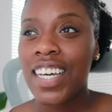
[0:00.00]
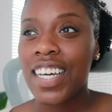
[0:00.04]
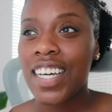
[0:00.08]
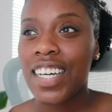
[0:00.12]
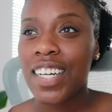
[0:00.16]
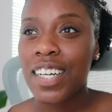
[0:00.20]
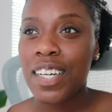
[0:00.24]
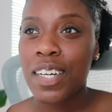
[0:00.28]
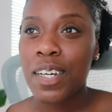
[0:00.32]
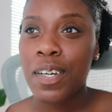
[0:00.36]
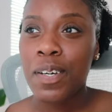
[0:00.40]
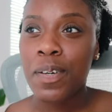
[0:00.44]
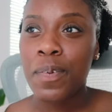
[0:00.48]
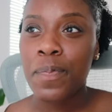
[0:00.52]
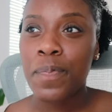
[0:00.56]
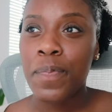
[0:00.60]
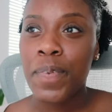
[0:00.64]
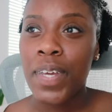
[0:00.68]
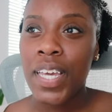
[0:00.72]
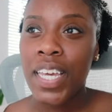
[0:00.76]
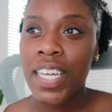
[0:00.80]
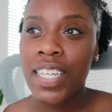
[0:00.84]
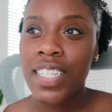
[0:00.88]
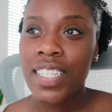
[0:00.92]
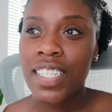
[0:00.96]
um,
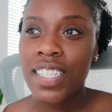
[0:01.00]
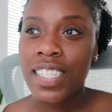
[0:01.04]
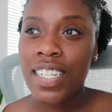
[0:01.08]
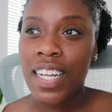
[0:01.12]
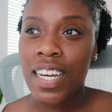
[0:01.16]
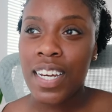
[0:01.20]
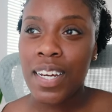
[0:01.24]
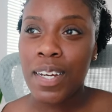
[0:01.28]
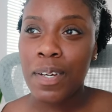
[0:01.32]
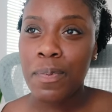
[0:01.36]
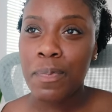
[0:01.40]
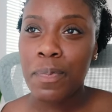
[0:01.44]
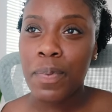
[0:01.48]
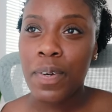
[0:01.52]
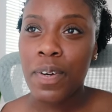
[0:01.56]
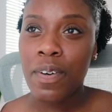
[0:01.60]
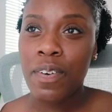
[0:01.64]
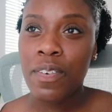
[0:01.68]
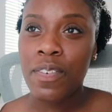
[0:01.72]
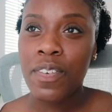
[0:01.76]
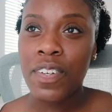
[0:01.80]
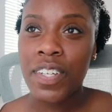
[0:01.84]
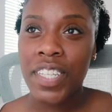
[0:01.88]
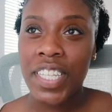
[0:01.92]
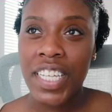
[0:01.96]
and stop
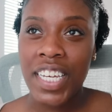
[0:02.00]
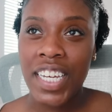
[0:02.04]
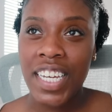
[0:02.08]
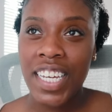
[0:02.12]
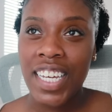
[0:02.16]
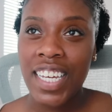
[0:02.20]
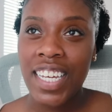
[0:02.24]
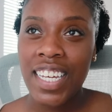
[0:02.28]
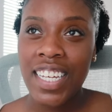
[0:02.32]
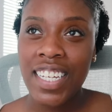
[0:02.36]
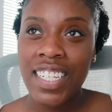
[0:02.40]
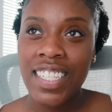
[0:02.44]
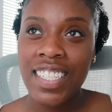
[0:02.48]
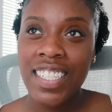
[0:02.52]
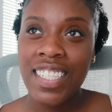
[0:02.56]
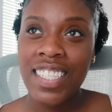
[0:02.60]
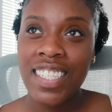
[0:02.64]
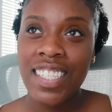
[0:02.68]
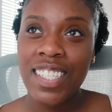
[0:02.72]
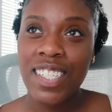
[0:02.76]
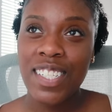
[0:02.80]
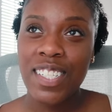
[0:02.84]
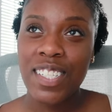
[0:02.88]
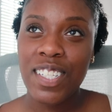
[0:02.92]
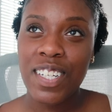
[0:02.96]
overthinking.
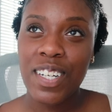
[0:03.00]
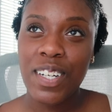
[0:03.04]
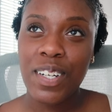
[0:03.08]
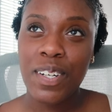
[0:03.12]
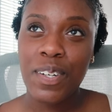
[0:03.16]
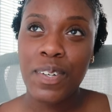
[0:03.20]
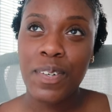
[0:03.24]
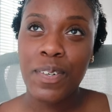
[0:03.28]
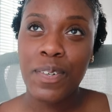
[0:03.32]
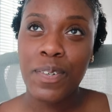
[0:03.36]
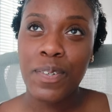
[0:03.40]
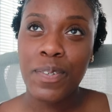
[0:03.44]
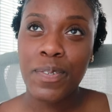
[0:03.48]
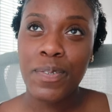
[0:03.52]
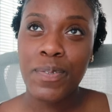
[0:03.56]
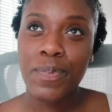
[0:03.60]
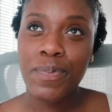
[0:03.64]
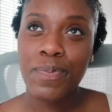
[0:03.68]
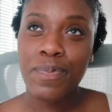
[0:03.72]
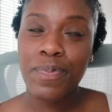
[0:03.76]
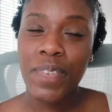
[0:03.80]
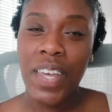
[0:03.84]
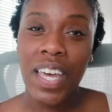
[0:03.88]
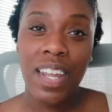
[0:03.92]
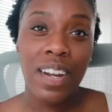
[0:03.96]
So
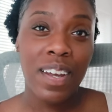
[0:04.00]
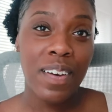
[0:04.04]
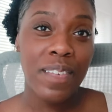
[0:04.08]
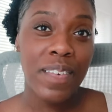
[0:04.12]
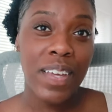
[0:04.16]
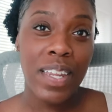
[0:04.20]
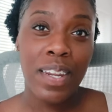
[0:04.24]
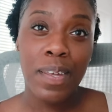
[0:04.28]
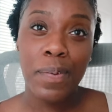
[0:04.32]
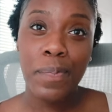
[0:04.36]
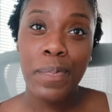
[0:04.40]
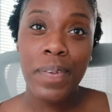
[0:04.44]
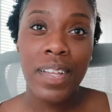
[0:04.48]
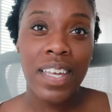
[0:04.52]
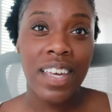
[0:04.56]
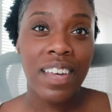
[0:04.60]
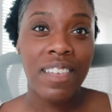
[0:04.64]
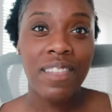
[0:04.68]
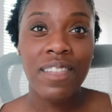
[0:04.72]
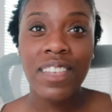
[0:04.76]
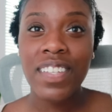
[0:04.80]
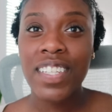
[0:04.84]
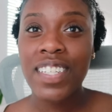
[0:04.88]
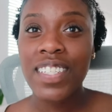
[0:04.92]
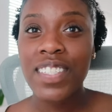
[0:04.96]
I don't have any
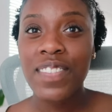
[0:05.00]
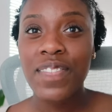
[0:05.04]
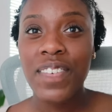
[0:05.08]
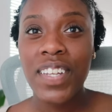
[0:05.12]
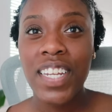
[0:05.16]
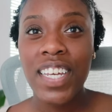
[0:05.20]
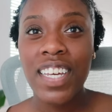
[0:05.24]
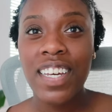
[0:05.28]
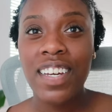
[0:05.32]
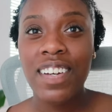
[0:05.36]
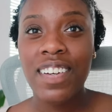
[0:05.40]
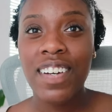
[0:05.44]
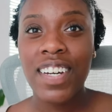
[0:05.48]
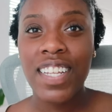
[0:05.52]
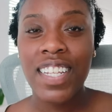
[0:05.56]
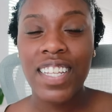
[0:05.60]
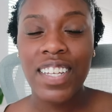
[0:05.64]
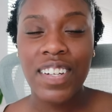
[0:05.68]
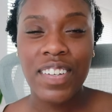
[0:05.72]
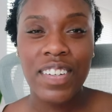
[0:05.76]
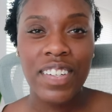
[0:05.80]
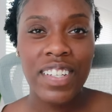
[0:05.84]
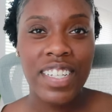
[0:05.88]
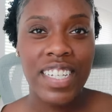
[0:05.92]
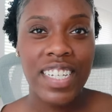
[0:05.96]
plan for this video. I
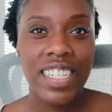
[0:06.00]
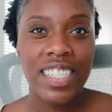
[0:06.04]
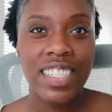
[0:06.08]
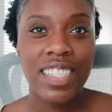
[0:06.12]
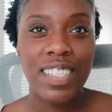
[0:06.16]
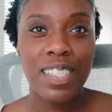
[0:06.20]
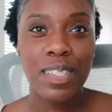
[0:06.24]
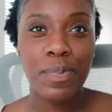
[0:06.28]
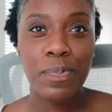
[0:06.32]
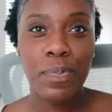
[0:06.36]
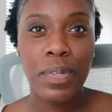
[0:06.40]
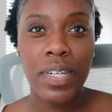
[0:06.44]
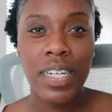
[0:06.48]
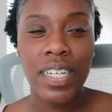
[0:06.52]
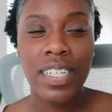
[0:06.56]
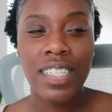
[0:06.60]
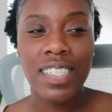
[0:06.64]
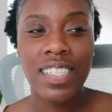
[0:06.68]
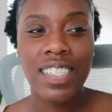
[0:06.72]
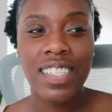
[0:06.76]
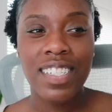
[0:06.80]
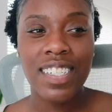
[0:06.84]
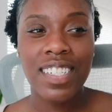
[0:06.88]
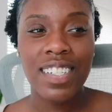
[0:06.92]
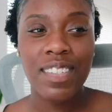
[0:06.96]
literally just
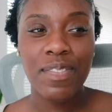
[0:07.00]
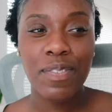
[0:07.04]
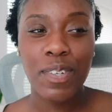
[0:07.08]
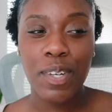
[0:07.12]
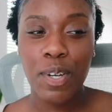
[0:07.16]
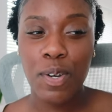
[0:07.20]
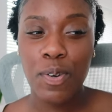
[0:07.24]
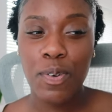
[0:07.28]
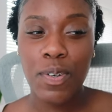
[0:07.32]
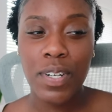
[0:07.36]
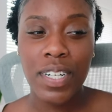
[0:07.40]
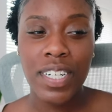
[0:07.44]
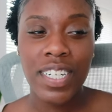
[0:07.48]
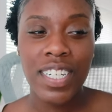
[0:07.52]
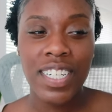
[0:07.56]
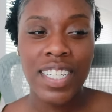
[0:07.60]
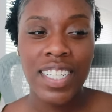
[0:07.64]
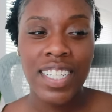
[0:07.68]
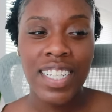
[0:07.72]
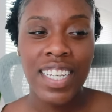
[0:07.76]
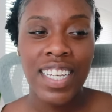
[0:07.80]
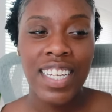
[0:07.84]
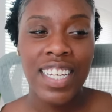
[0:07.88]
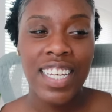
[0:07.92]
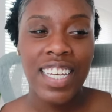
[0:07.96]
pressed record
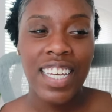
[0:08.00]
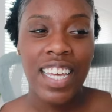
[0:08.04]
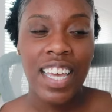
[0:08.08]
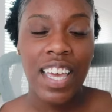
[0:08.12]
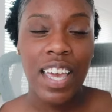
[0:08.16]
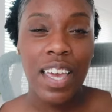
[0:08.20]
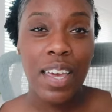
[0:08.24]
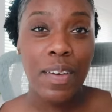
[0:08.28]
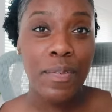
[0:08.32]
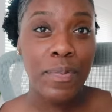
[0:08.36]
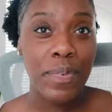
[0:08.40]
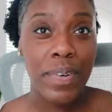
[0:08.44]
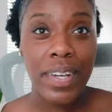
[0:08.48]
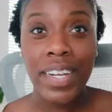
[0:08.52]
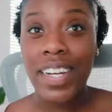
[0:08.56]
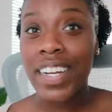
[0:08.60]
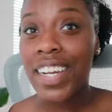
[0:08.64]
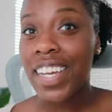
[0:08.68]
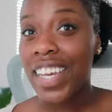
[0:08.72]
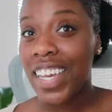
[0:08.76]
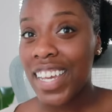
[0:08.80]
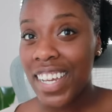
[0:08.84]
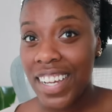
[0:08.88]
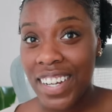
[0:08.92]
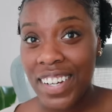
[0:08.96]
and we're
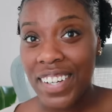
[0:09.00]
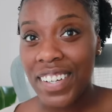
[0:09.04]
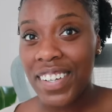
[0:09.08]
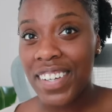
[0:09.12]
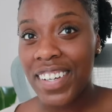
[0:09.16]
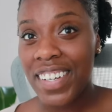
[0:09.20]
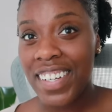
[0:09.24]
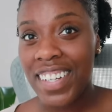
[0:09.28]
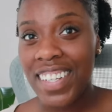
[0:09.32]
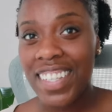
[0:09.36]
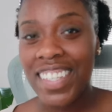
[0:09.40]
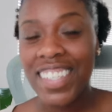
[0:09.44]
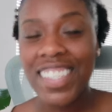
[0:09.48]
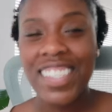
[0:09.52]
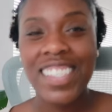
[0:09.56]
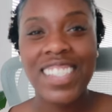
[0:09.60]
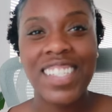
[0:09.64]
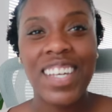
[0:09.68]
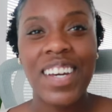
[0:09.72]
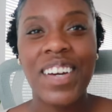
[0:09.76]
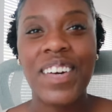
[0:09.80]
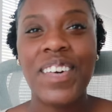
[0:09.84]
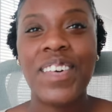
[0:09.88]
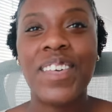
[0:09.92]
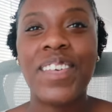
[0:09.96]
here.
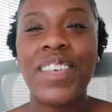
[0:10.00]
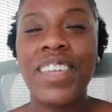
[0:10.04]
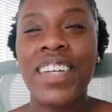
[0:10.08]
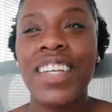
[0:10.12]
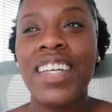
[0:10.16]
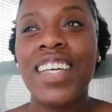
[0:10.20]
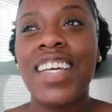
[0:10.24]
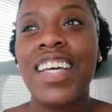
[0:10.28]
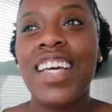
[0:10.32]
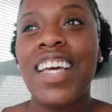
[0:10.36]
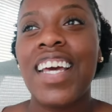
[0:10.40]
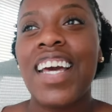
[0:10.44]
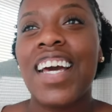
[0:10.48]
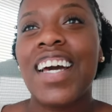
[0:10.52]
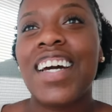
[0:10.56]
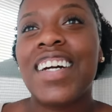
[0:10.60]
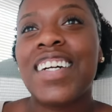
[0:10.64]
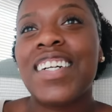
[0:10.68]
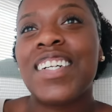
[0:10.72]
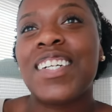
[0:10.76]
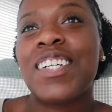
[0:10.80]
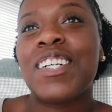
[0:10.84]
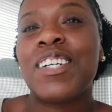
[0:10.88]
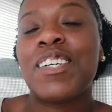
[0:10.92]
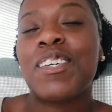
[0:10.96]
So,
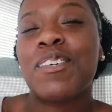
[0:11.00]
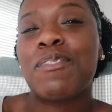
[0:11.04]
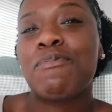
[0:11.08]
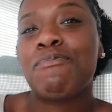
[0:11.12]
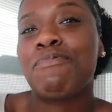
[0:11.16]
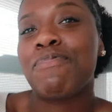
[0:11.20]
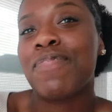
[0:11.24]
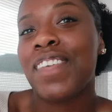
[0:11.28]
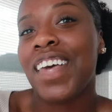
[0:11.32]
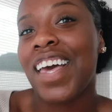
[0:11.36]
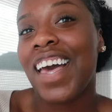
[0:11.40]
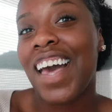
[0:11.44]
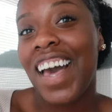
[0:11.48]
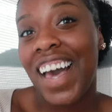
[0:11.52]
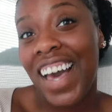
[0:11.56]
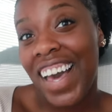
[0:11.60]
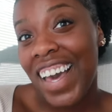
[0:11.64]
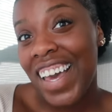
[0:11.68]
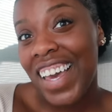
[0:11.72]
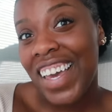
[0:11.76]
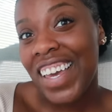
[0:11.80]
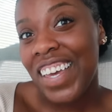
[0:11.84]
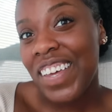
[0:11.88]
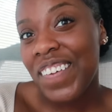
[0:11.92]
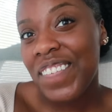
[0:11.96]
um,
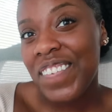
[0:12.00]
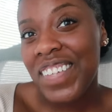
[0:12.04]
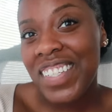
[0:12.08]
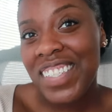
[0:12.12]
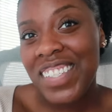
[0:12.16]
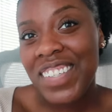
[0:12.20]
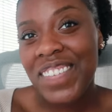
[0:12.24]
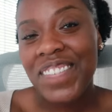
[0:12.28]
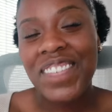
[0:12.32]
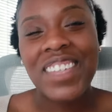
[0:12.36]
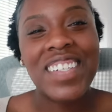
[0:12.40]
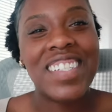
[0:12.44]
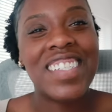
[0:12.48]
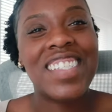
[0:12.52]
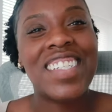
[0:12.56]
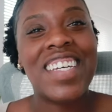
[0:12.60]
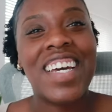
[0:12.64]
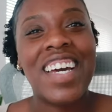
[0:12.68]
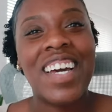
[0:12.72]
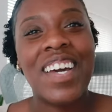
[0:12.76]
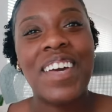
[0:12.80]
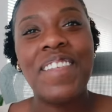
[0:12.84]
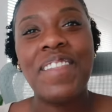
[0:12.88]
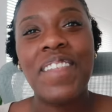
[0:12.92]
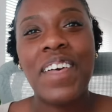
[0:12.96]
hi, if it's your first
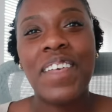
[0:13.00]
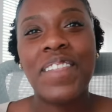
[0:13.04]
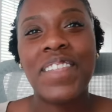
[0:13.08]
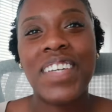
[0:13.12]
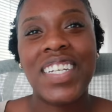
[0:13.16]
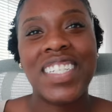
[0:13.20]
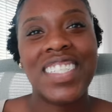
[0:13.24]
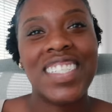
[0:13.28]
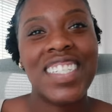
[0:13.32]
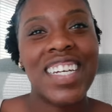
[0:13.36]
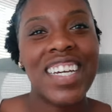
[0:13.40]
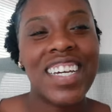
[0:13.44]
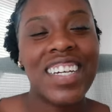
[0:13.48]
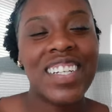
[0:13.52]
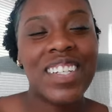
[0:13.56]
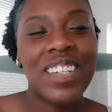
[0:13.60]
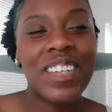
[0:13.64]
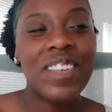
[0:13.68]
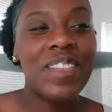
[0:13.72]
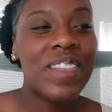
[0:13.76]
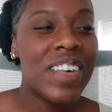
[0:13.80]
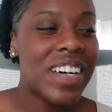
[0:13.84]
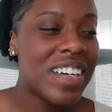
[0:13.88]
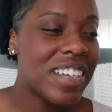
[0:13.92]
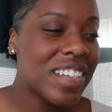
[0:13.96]
time on my
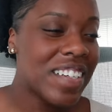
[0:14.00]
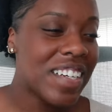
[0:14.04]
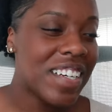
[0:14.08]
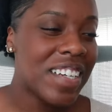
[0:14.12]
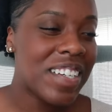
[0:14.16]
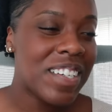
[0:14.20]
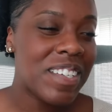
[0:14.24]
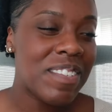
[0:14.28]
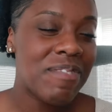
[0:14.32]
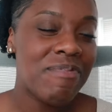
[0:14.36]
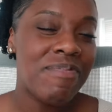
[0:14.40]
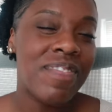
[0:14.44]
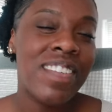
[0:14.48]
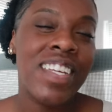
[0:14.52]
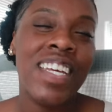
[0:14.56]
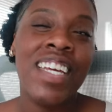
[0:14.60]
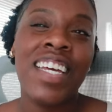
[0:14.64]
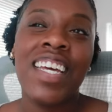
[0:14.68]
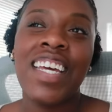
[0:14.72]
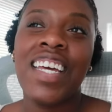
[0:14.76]
channel, welcome.